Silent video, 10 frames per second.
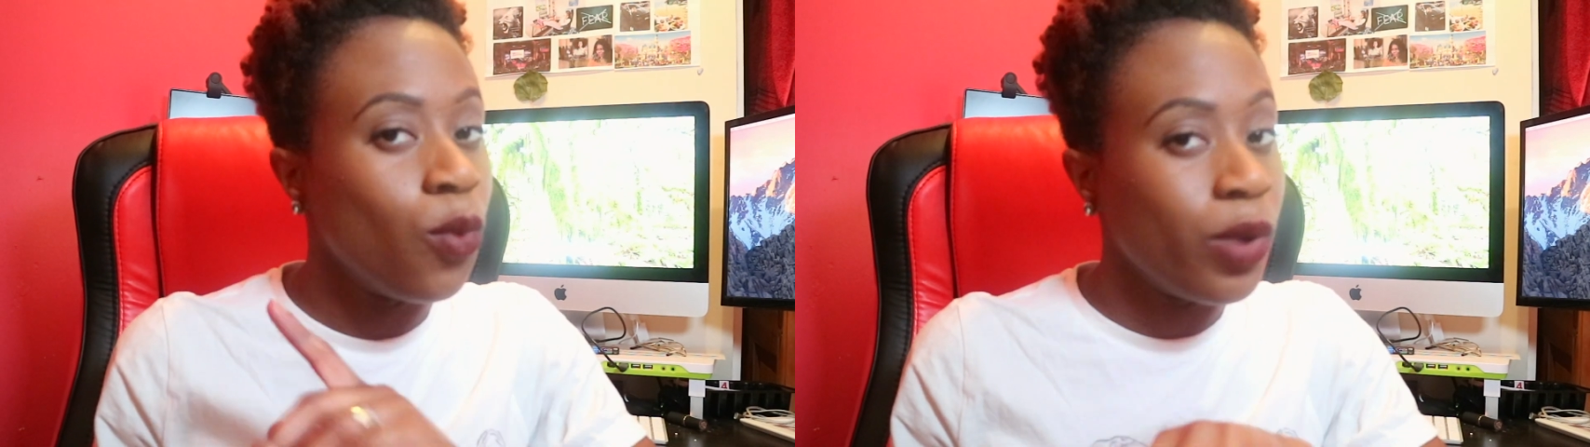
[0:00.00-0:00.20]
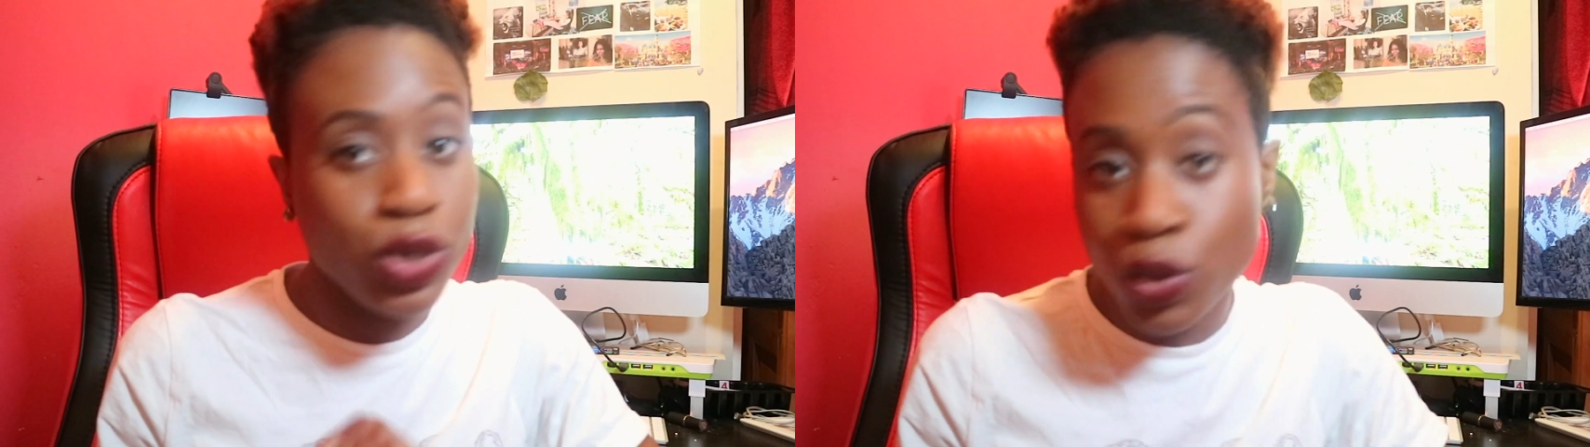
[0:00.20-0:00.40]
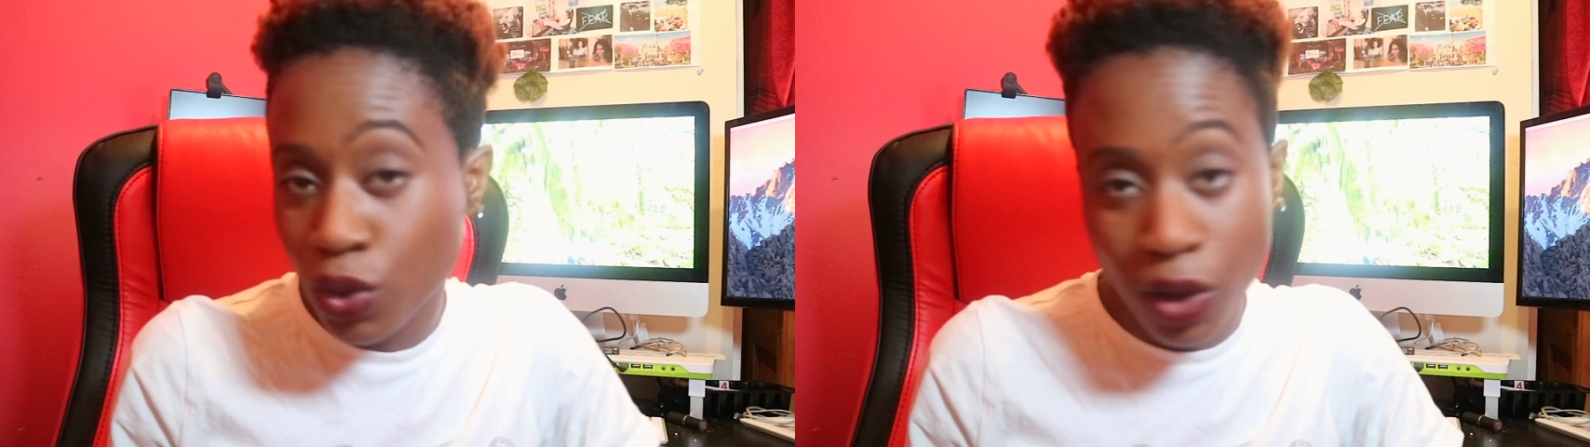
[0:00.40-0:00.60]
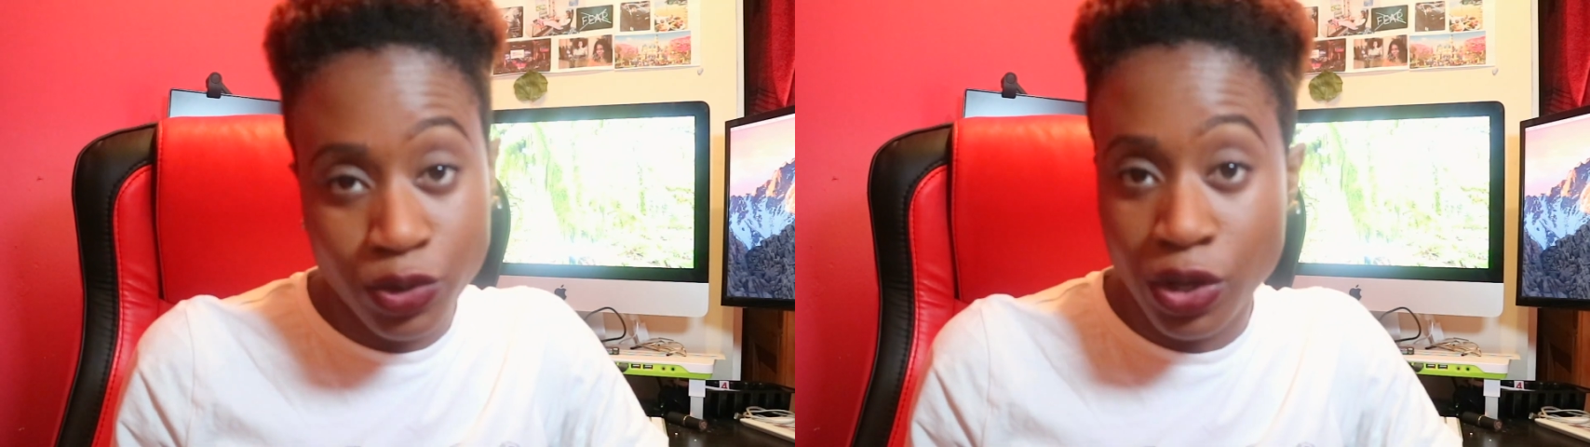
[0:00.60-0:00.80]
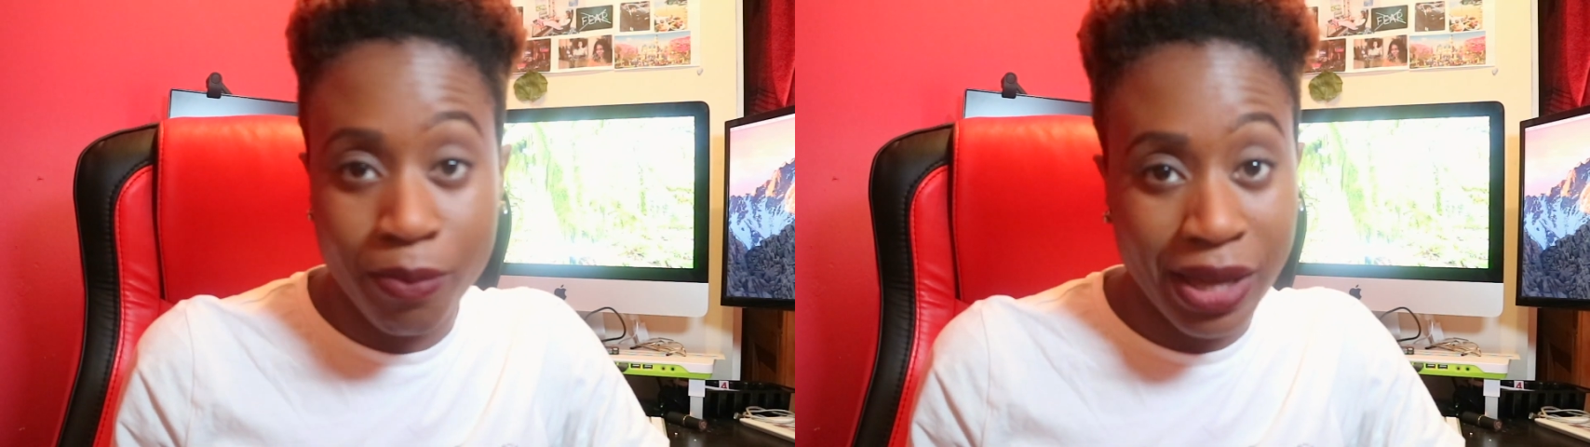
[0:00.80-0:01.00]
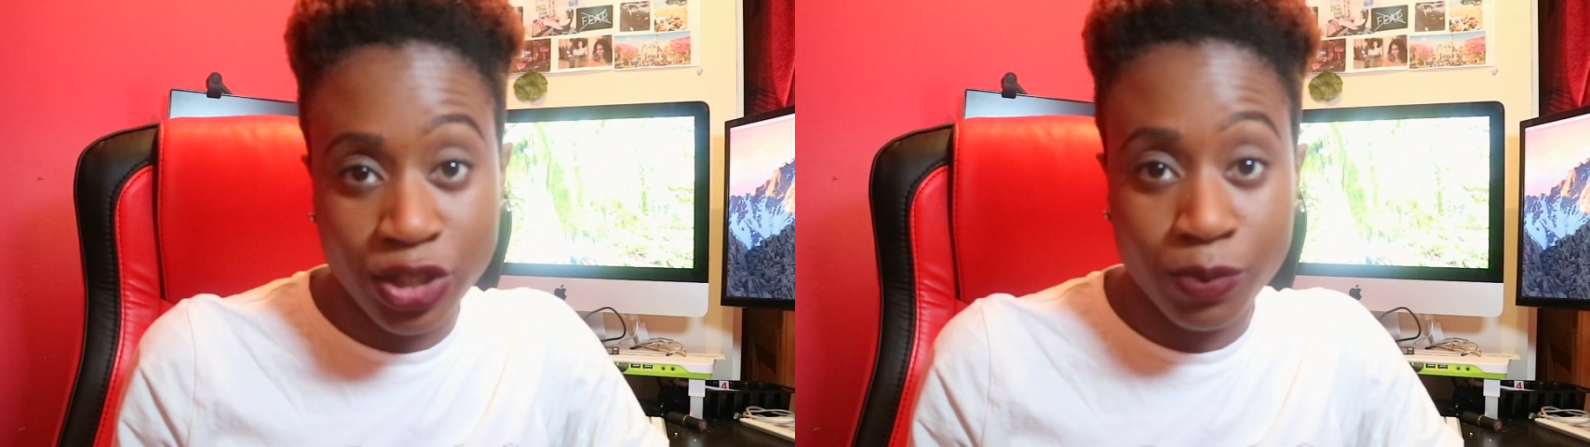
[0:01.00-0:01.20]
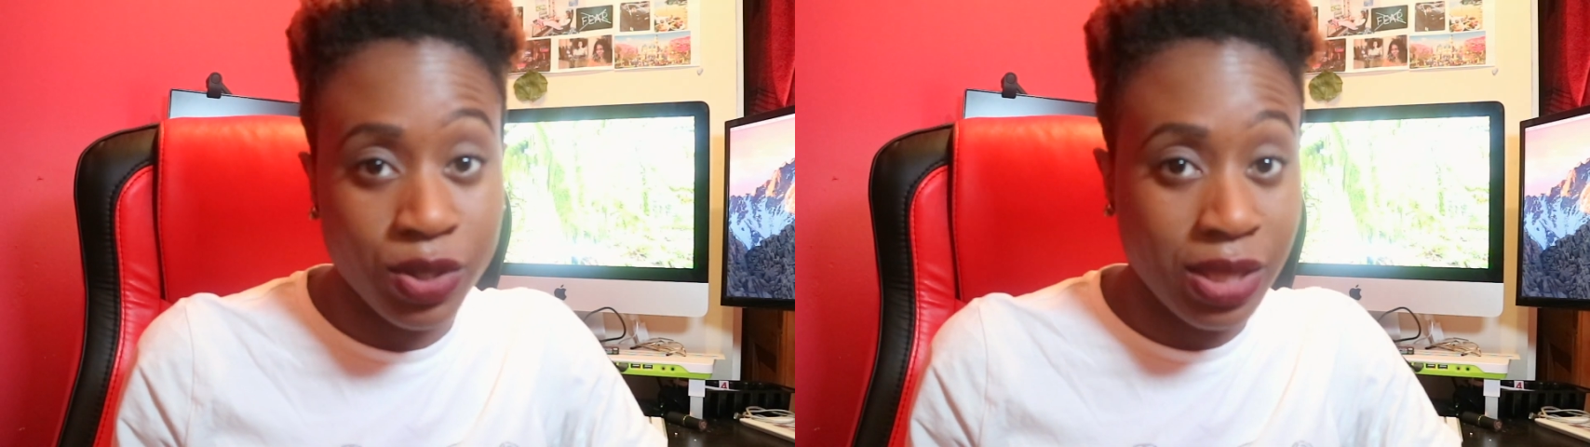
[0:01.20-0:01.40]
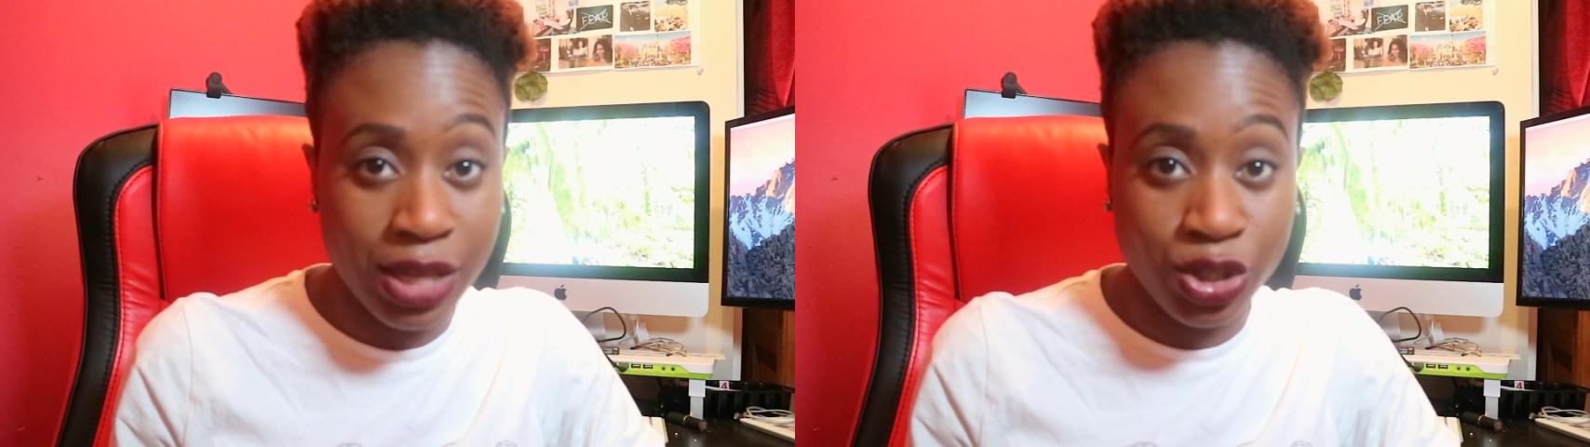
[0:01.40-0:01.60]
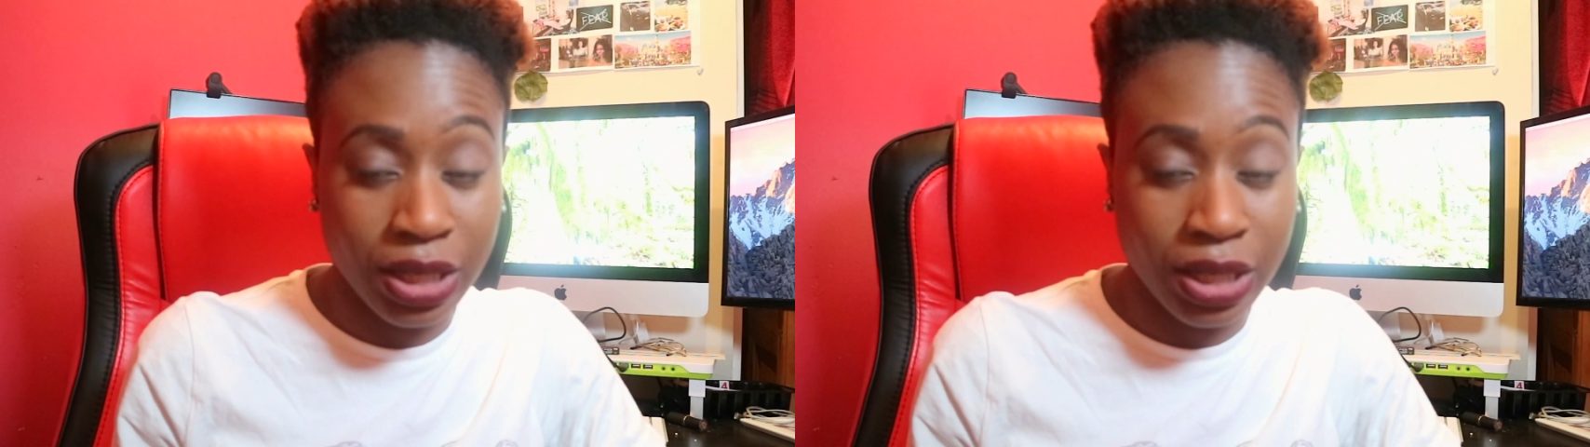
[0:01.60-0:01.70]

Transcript: when you not don't match up to their